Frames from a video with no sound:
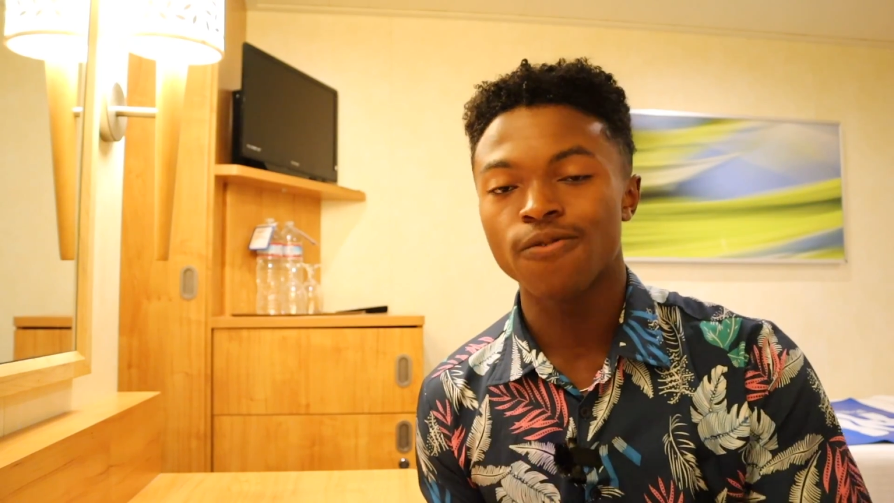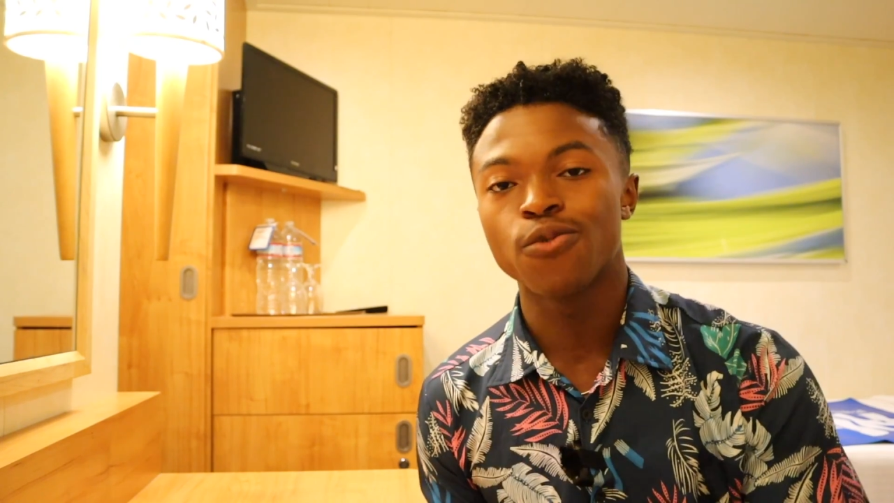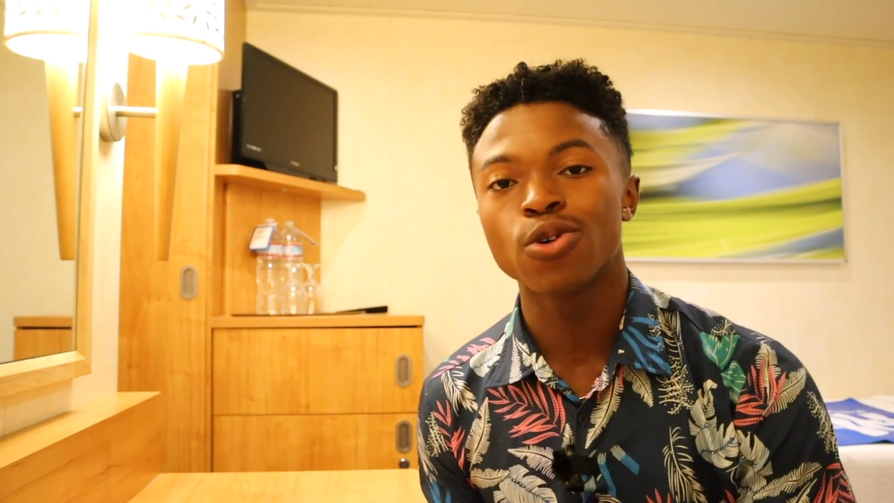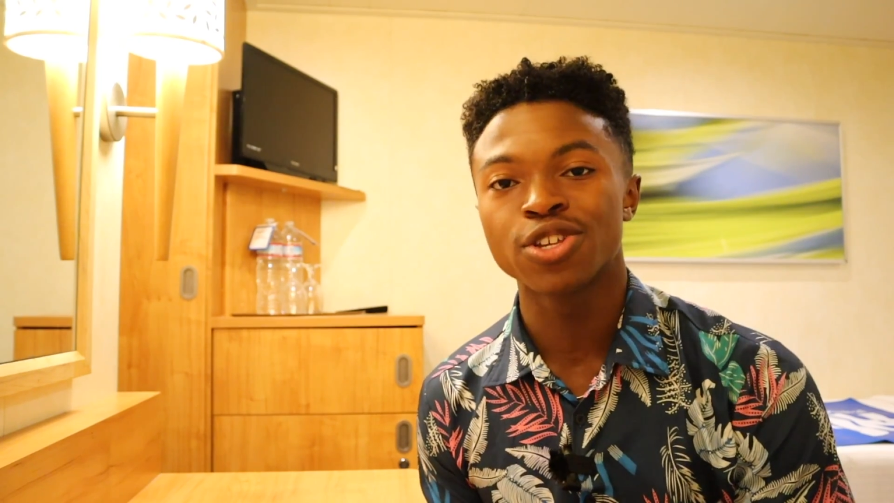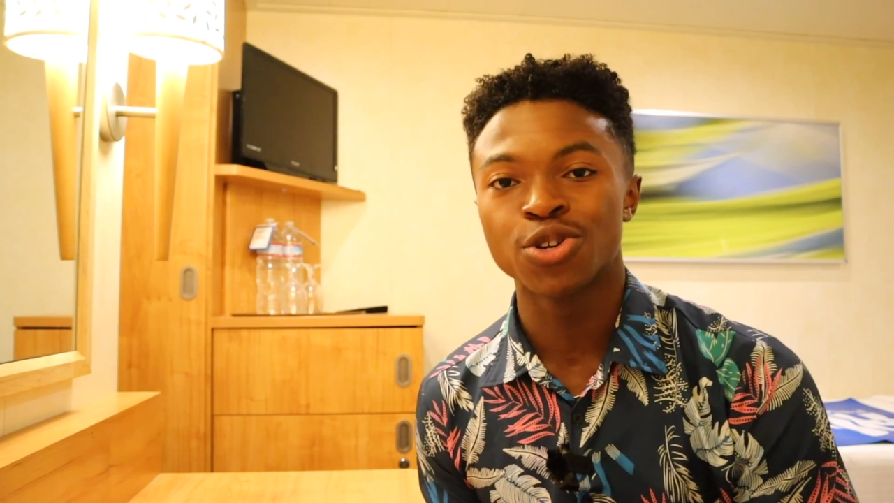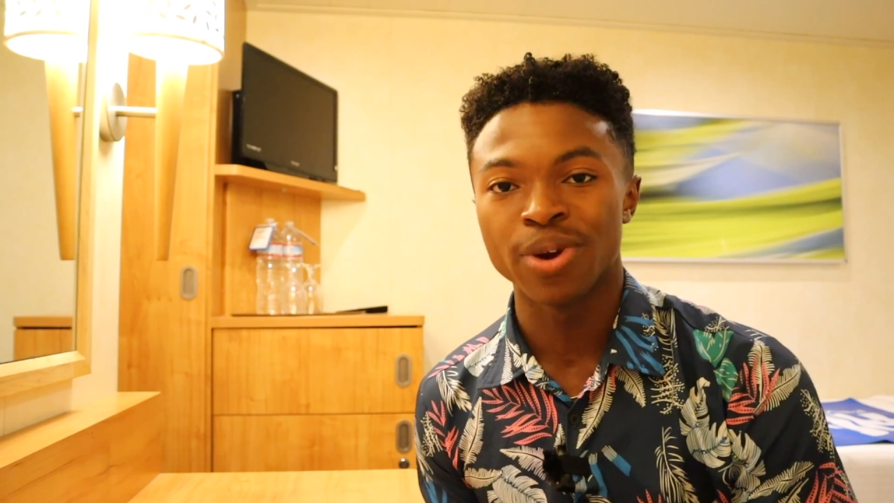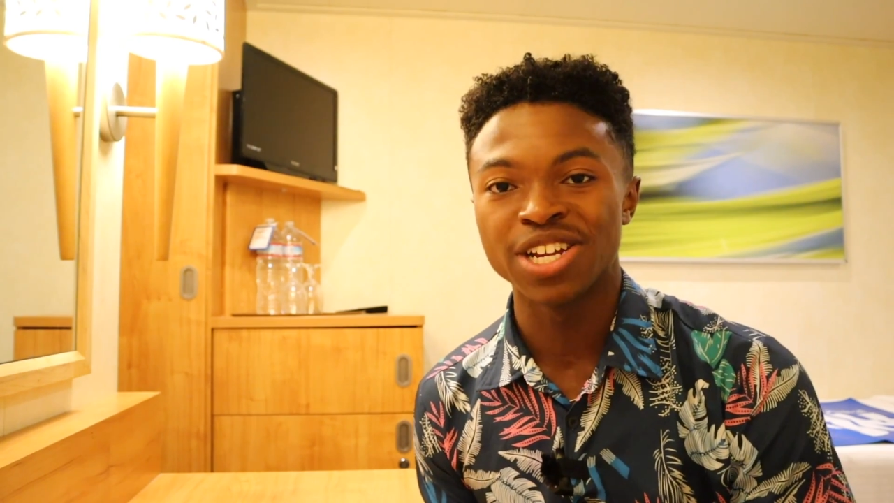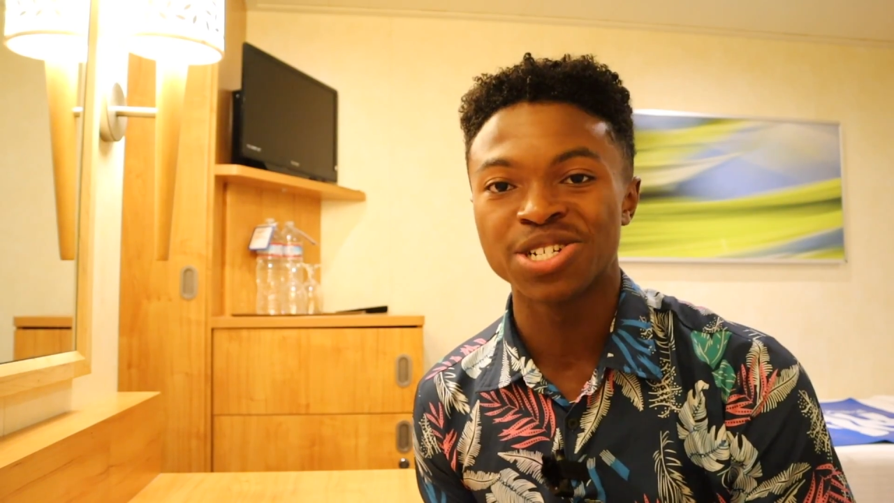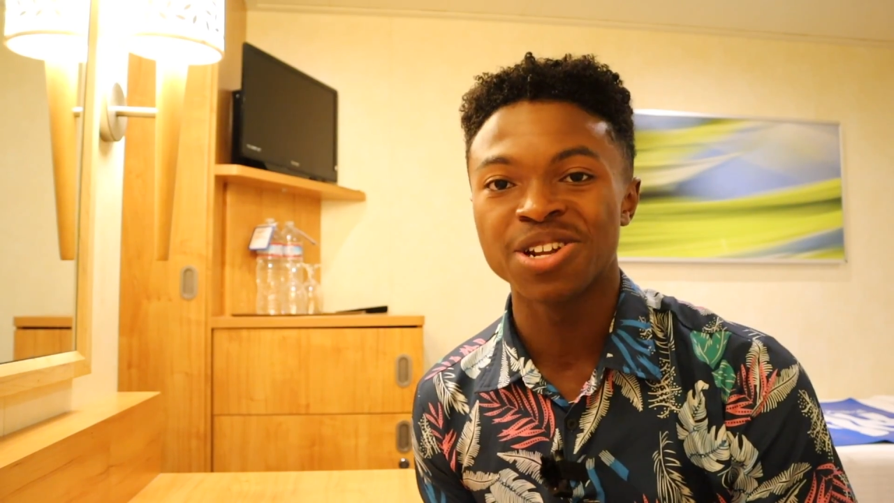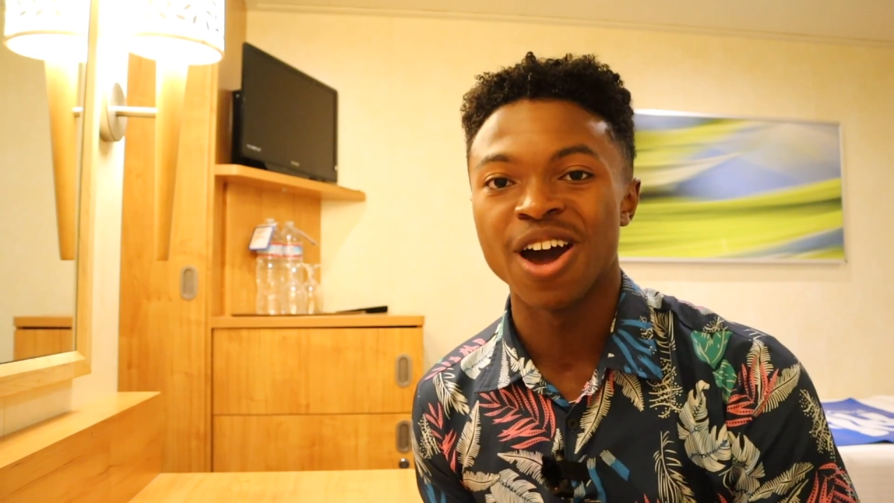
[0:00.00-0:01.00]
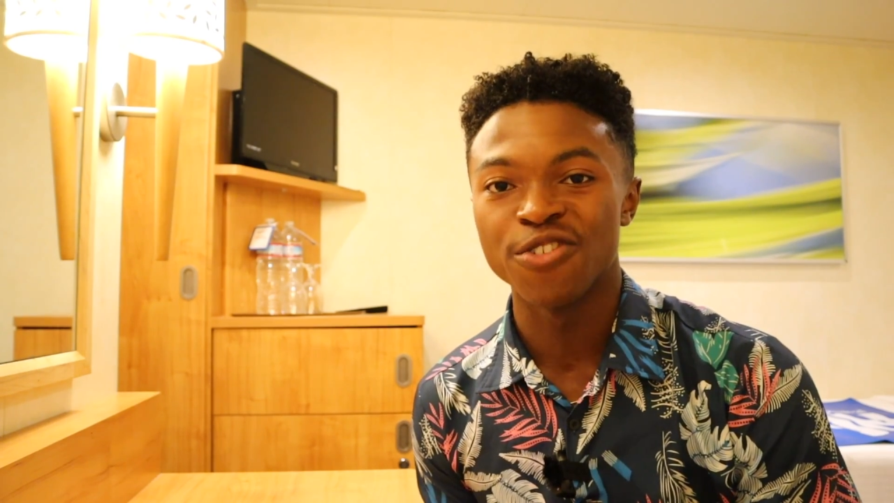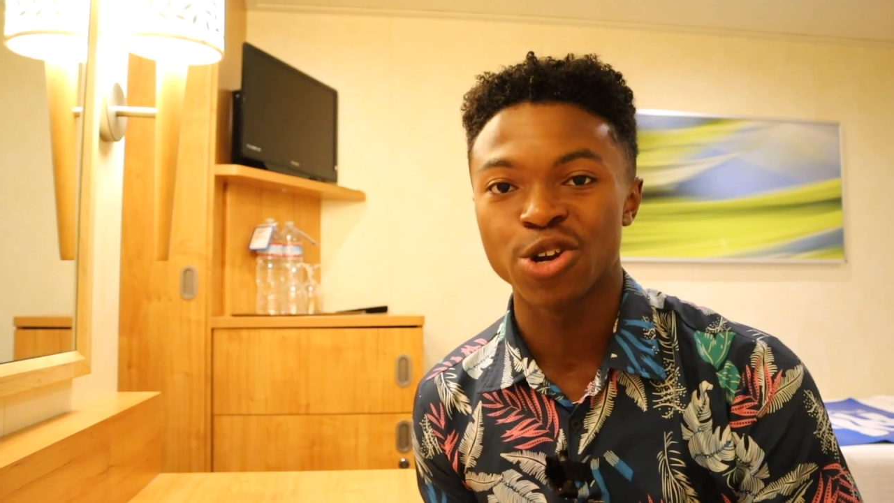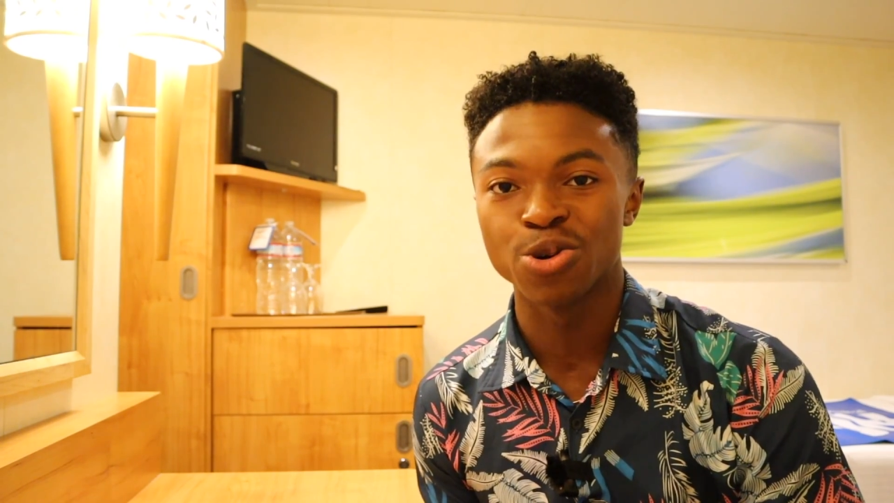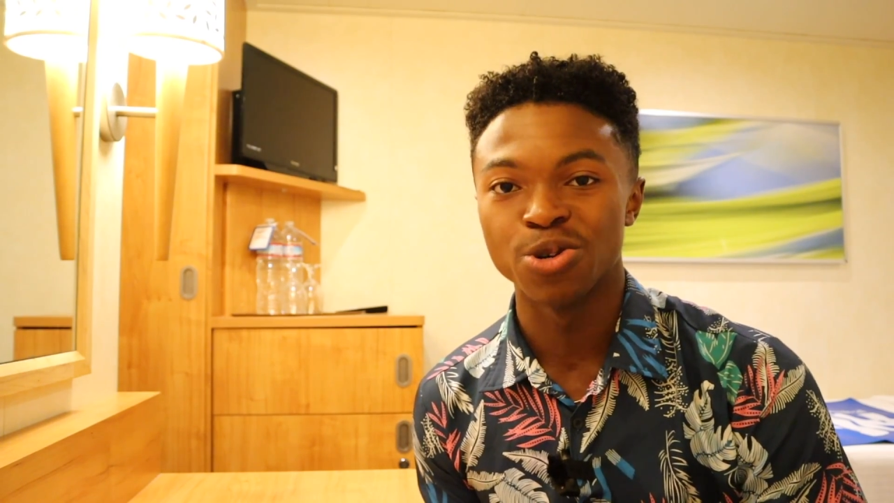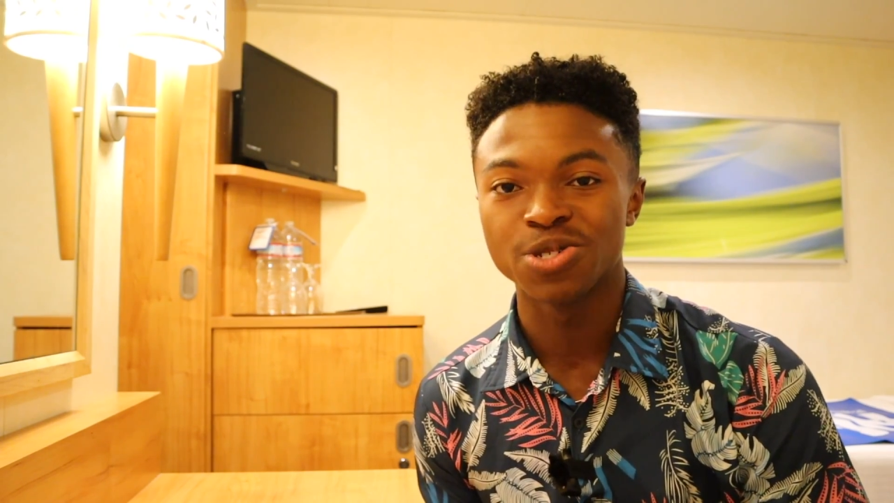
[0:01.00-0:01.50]
for the duration of your
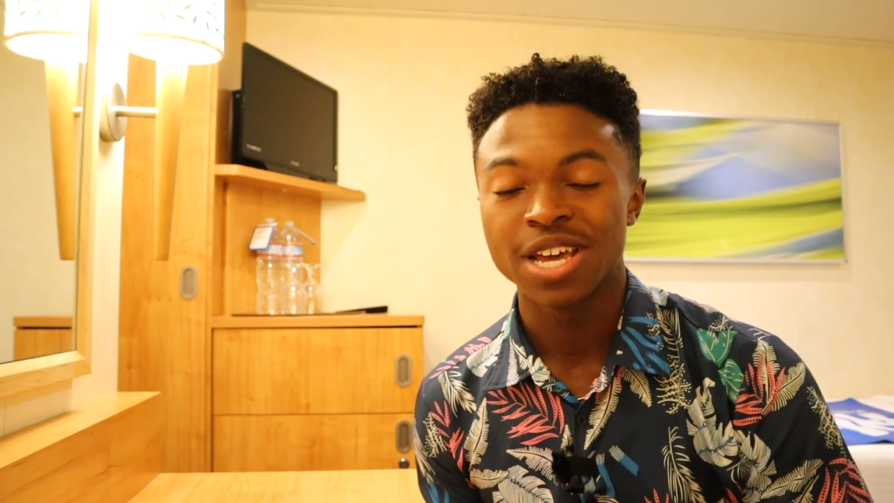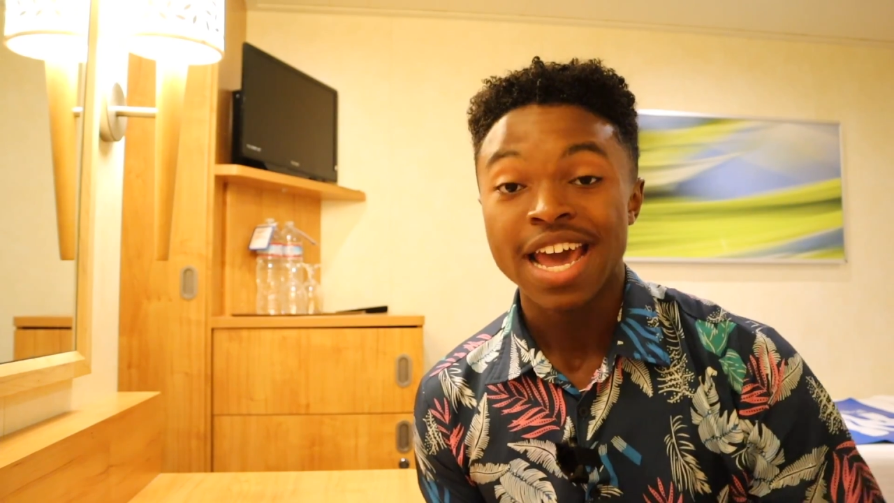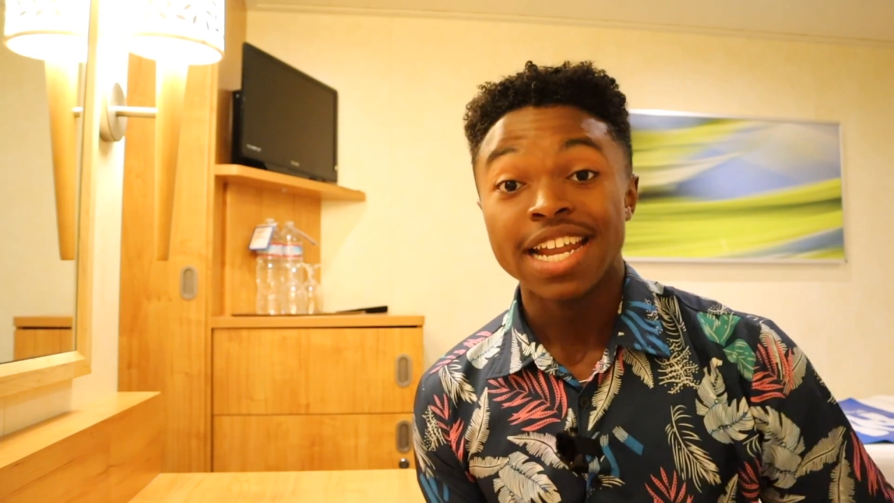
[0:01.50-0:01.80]
cruise.